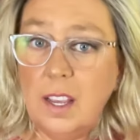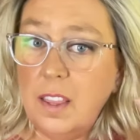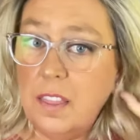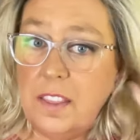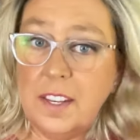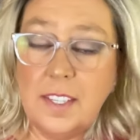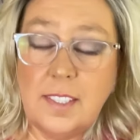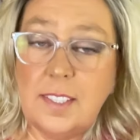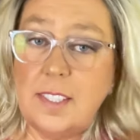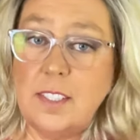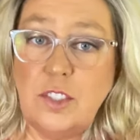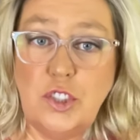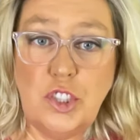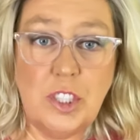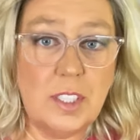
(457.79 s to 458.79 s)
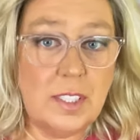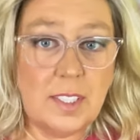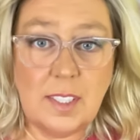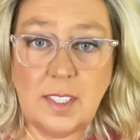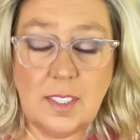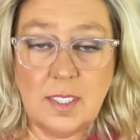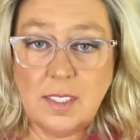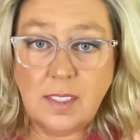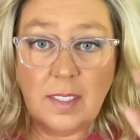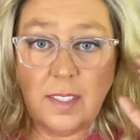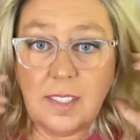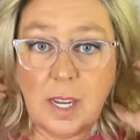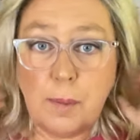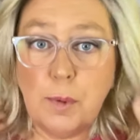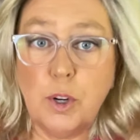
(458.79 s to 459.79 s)
This is just
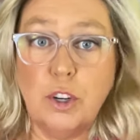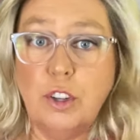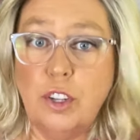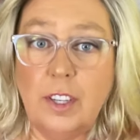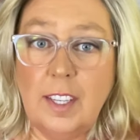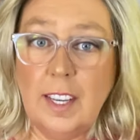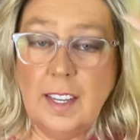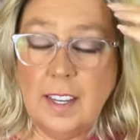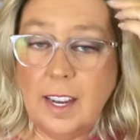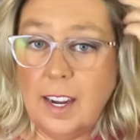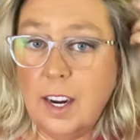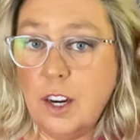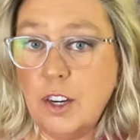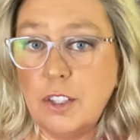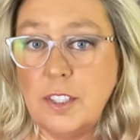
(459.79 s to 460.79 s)
summer looking hair.